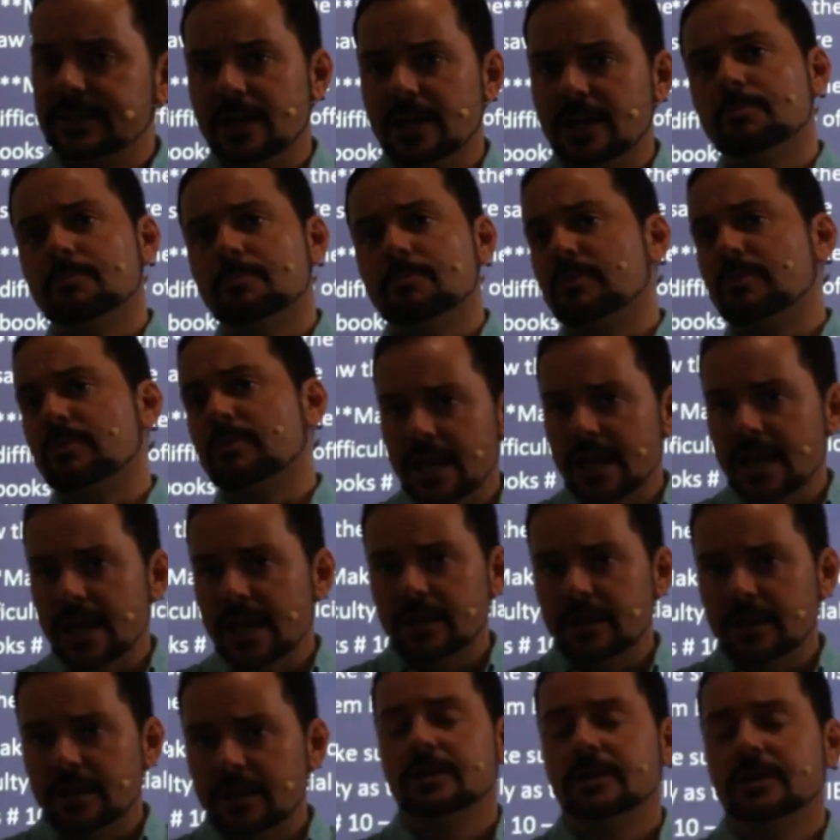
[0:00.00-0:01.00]
break,
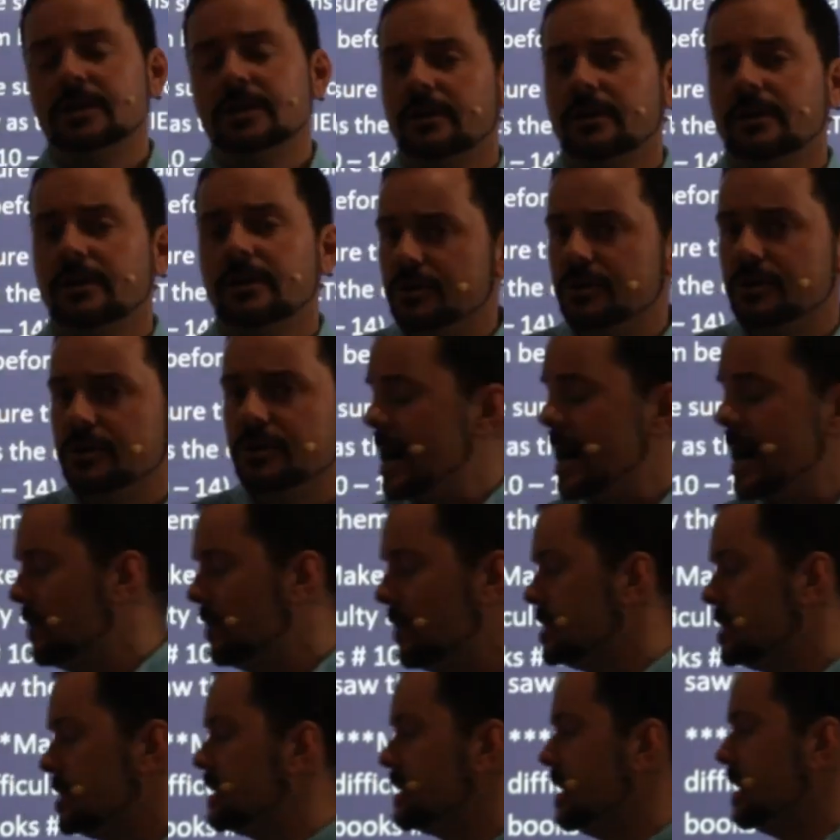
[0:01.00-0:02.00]
a few
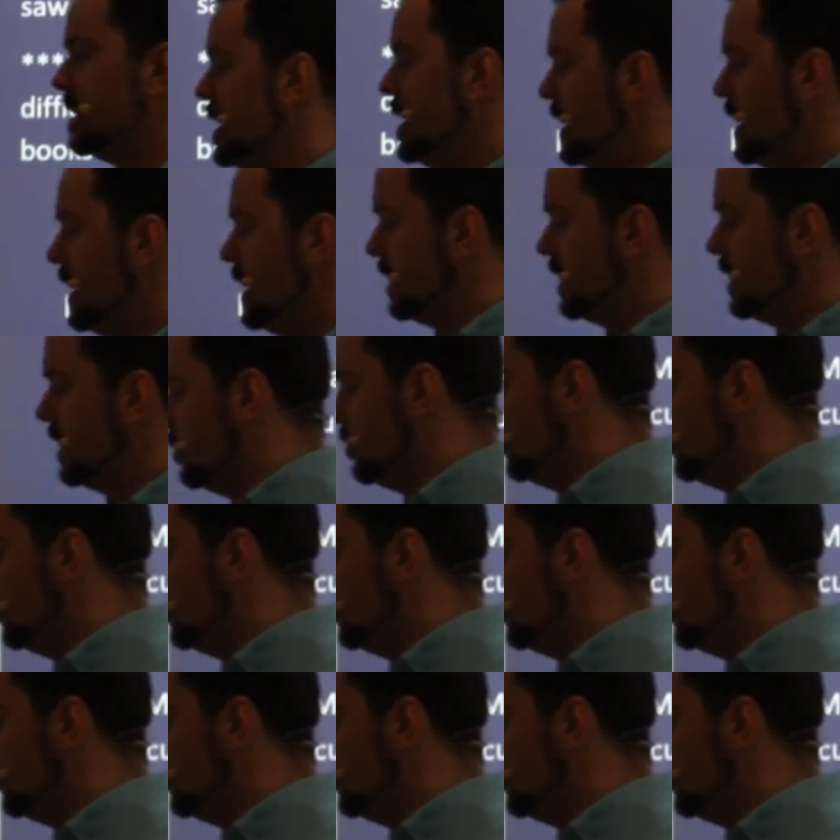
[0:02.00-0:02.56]
hours, and do the